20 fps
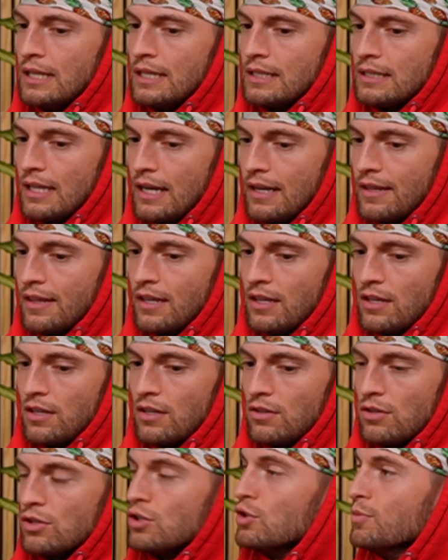that I
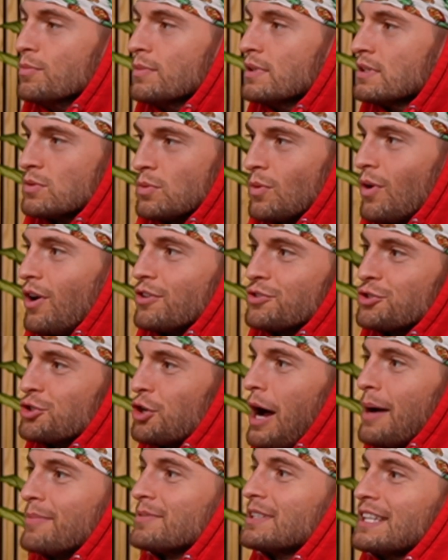think humans were all
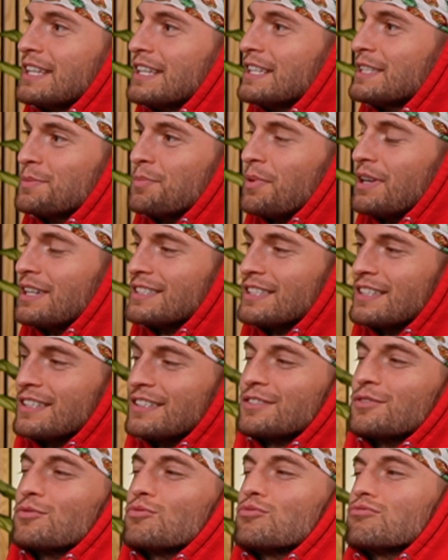dropped into this place that
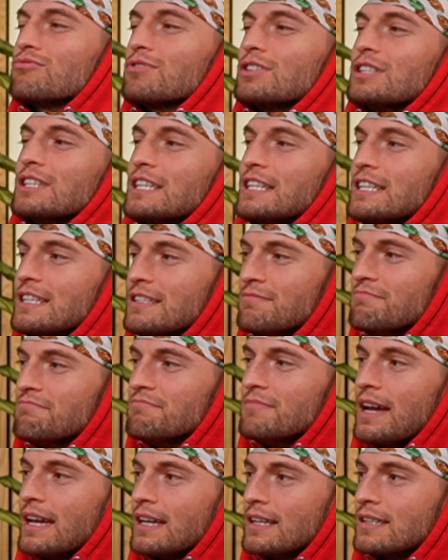doesn't really
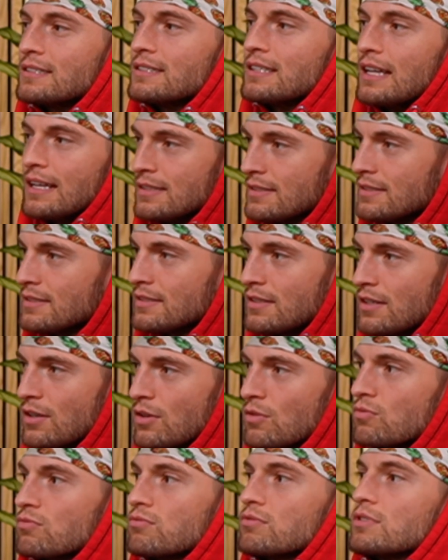make sense. There
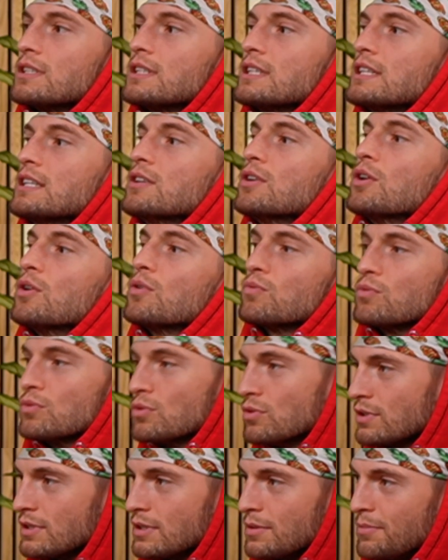are really no
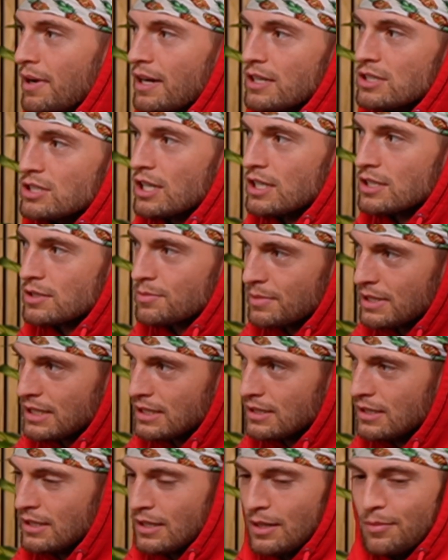rules in my judgment.
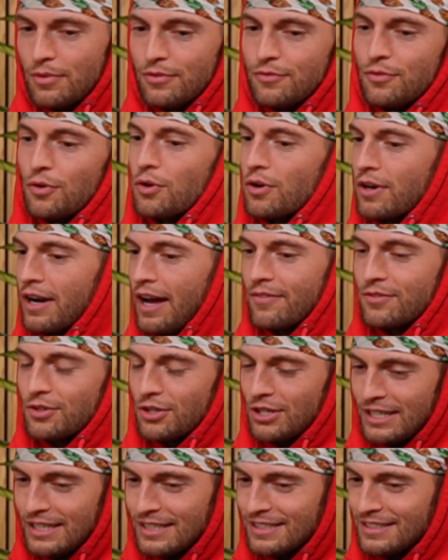The before and after
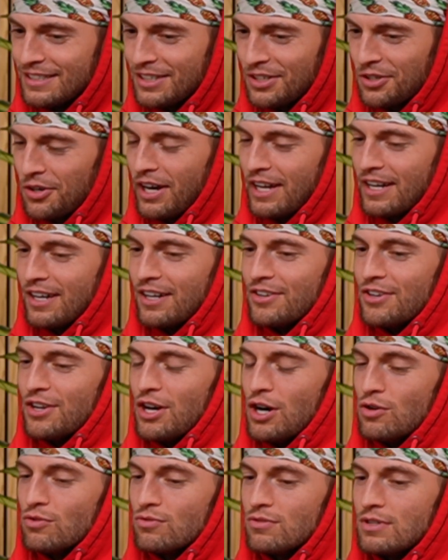is the great
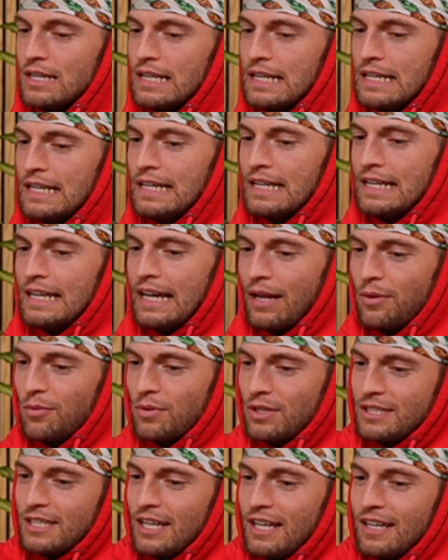unknown, and we're
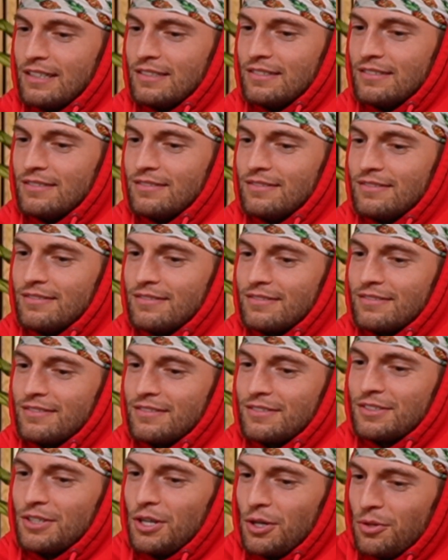said,
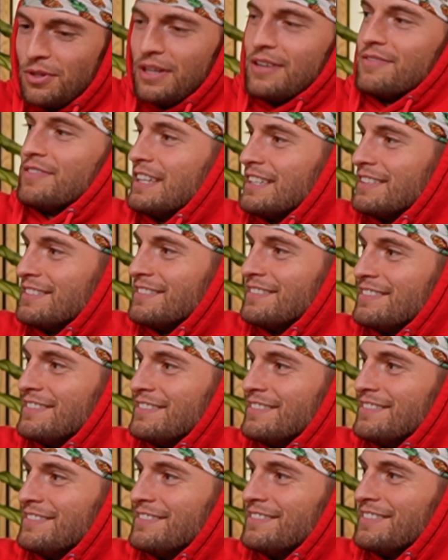go live it.
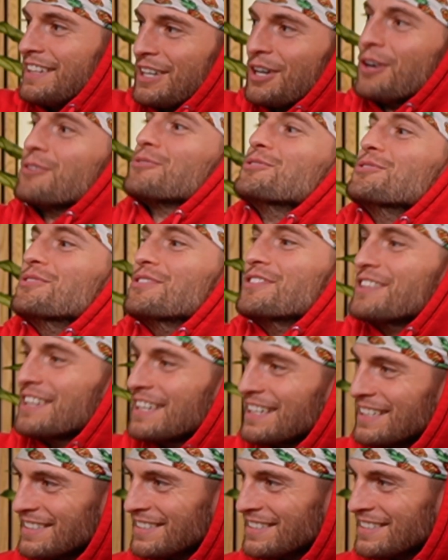Like, go do the thing.